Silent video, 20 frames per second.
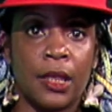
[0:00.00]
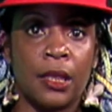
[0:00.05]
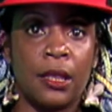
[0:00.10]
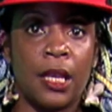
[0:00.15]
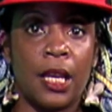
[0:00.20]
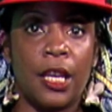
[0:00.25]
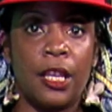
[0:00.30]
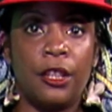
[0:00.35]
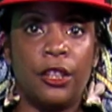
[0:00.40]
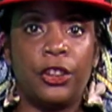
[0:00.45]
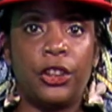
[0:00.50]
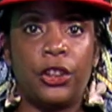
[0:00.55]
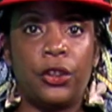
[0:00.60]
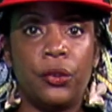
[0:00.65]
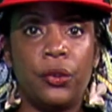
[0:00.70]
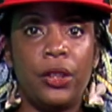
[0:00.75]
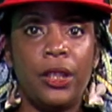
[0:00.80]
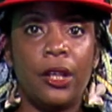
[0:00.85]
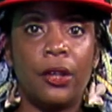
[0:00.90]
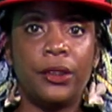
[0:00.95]
In the
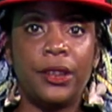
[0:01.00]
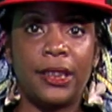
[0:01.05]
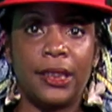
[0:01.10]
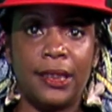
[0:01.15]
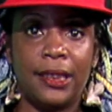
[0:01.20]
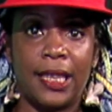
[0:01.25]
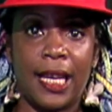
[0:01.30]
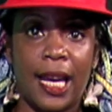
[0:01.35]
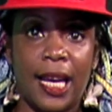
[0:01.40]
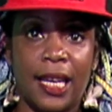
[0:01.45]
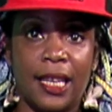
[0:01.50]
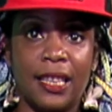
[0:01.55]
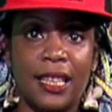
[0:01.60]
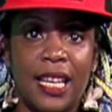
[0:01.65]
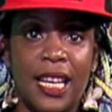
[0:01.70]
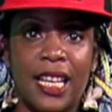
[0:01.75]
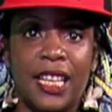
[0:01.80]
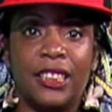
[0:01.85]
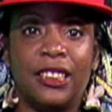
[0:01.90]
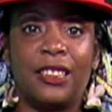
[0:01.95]
studio today
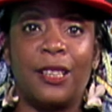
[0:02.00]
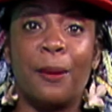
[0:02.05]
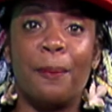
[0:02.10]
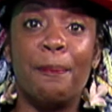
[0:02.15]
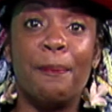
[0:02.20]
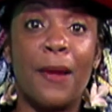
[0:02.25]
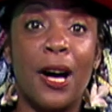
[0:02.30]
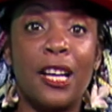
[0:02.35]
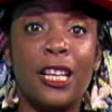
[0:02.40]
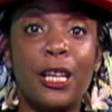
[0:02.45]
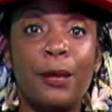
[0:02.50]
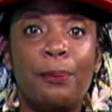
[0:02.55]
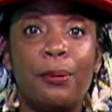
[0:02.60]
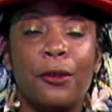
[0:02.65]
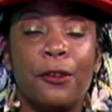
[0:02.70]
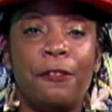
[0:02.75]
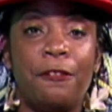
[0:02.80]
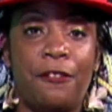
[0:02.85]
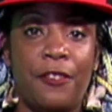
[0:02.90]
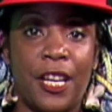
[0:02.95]
is the money
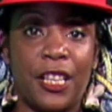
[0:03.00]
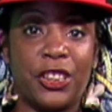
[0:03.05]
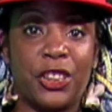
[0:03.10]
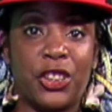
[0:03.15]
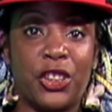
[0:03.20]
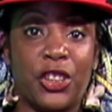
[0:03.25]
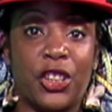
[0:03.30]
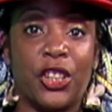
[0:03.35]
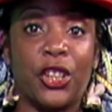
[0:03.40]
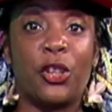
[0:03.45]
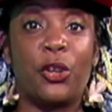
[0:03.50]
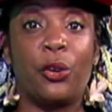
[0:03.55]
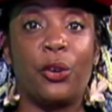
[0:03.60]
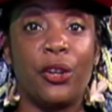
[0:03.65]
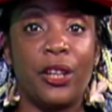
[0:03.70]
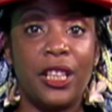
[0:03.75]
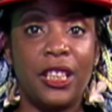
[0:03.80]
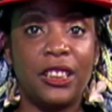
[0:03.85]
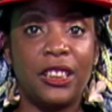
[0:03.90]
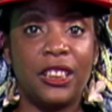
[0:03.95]
professor,
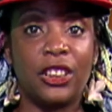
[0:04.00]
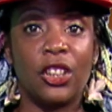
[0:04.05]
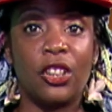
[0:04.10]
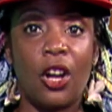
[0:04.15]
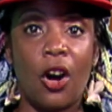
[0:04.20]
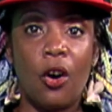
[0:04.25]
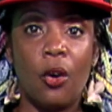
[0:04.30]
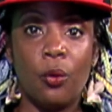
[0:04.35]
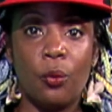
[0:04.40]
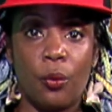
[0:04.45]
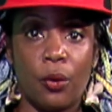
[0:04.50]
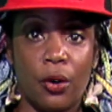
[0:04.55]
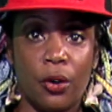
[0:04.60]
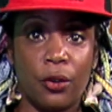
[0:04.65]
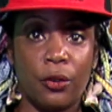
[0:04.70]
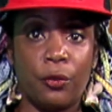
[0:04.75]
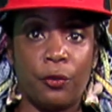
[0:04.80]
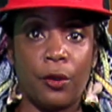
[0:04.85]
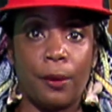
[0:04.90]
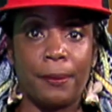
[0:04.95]
Chris
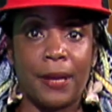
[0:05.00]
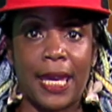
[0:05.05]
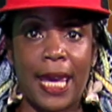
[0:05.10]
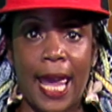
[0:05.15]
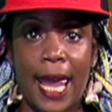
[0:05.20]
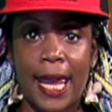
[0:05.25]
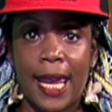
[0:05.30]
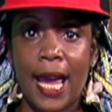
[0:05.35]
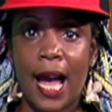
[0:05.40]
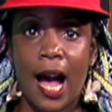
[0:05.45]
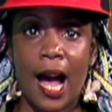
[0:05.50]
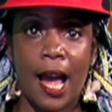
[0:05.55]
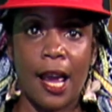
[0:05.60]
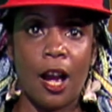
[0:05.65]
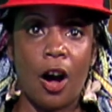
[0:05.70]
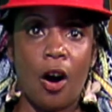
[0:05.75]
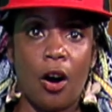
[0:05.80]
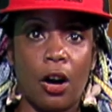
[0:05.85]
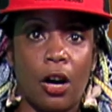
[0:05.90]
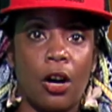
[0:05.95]
Longworth from
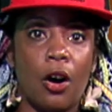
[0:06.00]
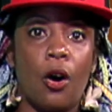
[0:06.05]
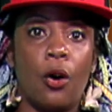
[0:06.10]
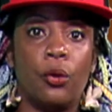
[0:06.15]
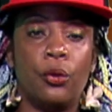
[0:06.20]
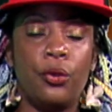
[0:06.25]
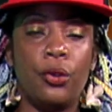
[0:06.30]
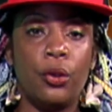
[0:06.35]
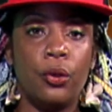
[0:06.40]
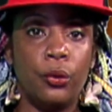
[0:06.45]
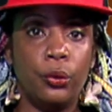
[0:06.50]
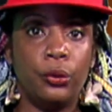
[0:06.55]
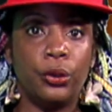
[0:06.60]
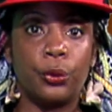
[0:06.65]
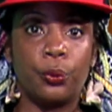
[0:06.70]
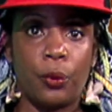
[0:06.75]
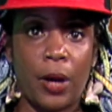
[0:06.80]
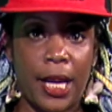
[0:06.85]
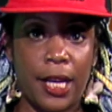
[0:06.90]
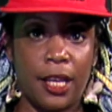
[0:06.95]
KIRO News
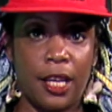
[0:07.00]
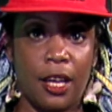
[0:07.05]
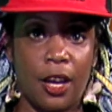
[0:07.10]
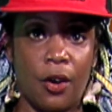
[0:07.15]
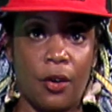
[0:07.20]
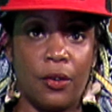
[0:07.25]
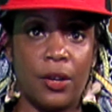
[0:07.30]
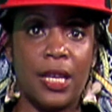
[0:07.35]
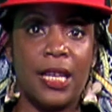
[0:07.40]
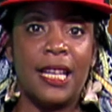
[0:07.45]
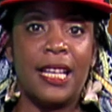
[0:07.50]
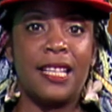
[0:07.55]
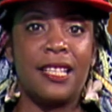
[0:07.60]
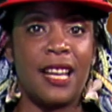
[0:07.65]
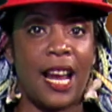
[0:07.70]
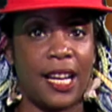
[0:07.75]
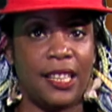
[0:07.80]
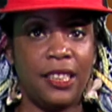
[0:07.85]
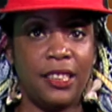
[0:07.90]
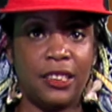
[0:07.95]
Radio,
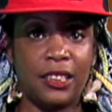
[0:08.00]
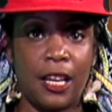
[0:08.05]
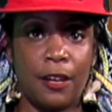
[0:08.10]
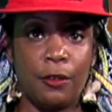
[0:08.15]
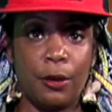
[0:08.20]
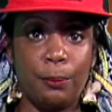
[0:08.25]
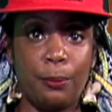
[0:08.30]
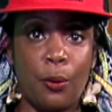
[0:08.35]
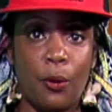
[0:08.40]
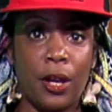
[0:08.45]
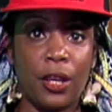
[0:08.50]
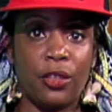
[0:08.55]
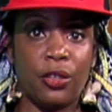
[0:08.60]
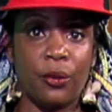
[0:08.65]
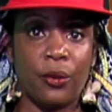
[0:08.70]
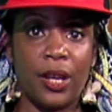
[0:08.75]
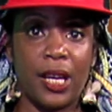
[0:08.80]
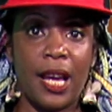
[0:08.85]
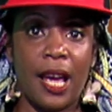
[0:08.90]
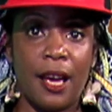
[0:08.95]

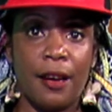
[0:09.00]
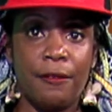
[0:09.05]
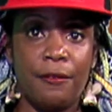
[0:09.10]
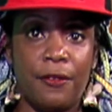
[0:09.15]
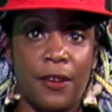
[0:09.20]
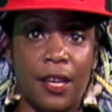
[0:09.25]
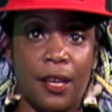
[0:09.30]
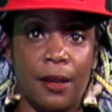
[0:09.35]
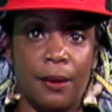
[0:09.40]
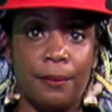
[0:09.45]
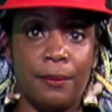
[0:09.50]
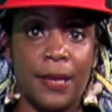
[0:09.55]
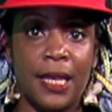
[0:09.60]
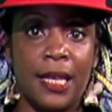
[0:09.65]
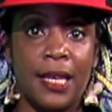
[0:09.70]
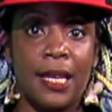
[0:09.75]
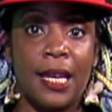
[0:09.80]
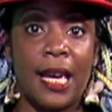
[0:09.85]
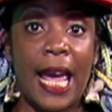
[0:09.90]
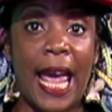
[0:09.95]
97.3 FM,
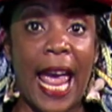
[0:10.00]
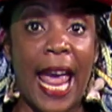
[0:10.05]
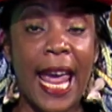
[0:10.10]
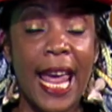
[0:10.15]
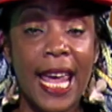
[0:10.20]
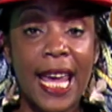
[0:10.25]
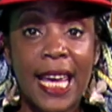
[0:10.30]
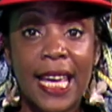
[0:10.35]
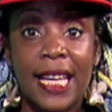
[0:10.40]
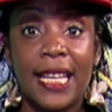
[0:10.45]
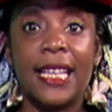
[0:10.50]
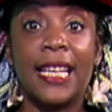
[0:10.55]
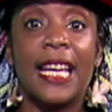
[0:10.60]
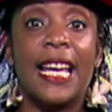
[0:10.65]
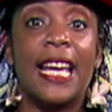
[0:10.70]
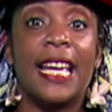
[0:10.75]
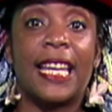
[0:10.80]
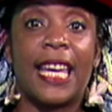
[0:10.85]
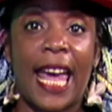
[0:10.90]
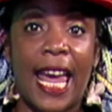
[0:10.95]
and
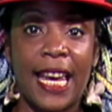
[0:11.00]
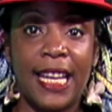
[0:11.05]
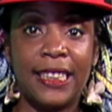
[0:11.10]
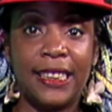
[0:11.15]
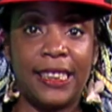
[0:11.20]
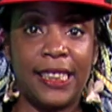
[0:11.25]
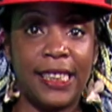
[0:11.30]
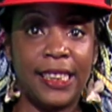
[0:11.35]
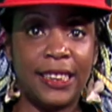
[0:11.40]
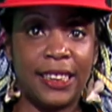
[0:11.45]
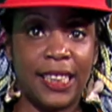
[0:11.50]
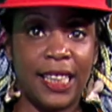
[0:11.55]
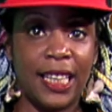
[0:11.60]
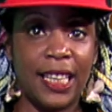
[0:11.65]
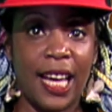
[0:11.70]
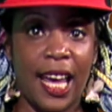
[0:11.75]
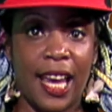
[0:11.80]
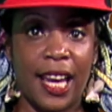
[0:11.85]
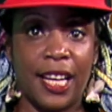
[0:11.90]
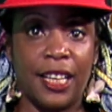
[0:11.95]

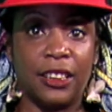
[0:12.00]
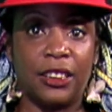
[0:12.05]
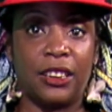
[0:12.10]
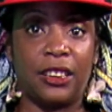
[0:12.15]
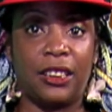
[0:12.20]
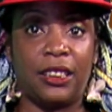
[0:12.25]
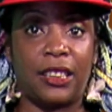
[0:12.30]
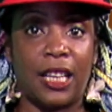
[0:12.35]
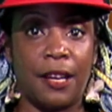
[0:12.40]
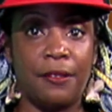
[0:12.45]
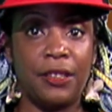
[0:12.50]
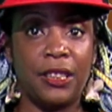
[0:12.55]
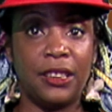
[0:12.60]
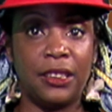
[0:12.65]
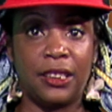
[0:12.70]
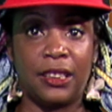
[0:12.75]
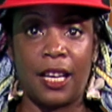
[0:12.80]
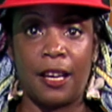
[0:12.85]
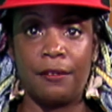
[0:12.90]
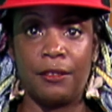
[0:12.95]
KTTH
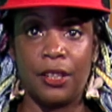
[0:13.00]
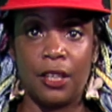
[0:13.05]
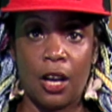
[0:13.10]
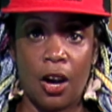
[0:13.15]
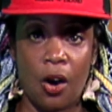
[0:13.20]
770